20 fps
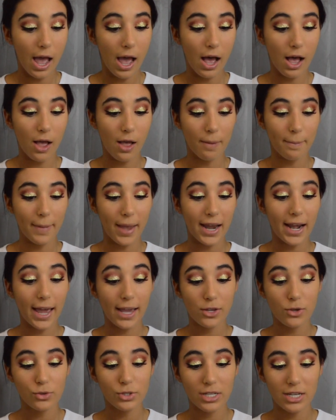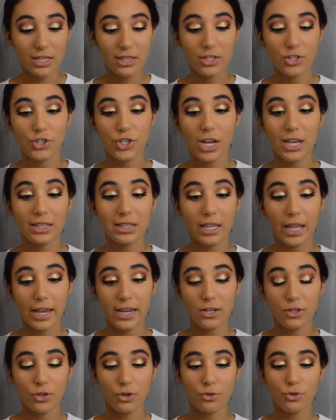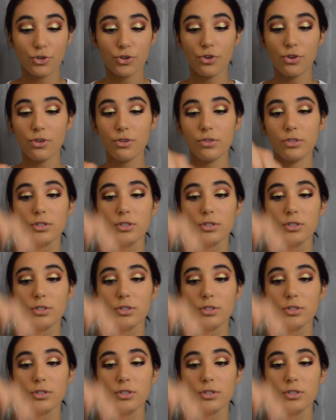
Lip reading: And I use it in the shade Light Neutral.